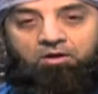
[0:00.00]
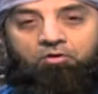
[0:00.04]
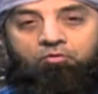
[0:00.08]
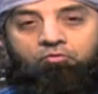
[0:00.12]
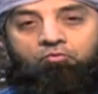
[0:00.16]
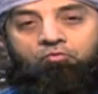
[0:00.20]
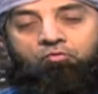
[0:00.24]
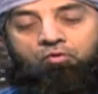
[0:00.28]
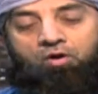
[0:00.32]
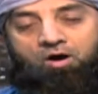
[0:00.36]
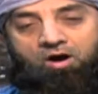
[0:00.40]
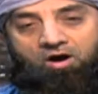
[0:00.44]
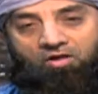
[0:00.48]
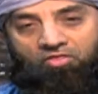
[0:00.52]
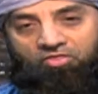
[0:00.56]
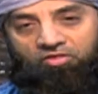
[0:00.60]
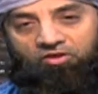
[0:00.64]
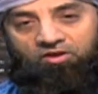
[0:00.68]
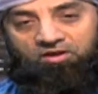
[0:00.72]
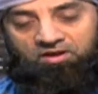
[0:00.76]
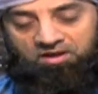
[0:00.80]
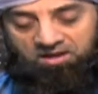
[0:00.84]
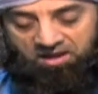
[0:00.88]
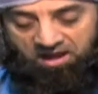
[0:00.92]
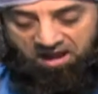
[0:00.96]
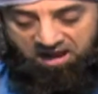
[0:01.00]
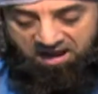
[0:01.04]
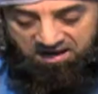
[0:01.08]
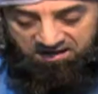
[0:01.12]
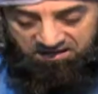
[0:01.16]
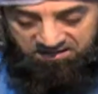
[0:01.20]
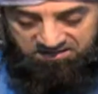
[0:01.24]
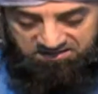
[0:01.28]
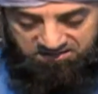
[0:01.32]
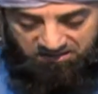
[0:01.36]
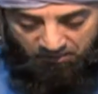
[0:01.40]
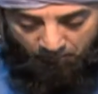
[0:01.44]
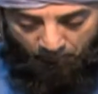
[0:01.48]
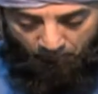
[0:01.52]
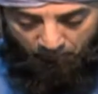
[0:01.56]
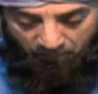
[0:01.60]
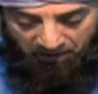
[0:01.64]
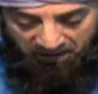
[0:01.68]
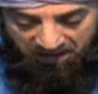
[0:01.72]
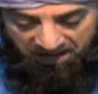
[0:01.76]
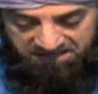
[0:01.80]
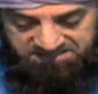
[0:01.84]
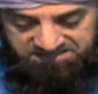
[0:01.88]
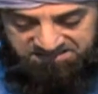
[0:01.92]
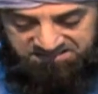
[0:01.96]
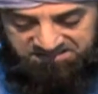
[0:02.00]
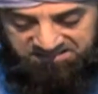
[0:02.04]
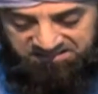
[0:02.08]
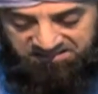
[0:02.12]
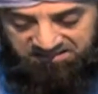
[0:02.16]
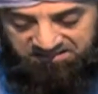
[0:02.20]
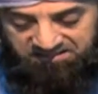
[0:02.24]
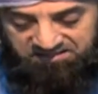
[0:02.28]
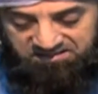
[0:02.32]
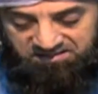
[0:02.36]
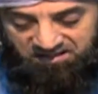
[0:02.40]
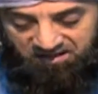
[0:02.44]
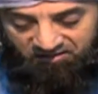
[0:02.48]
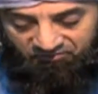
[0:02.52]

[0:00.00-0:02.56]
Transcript: Rather, it is the blessings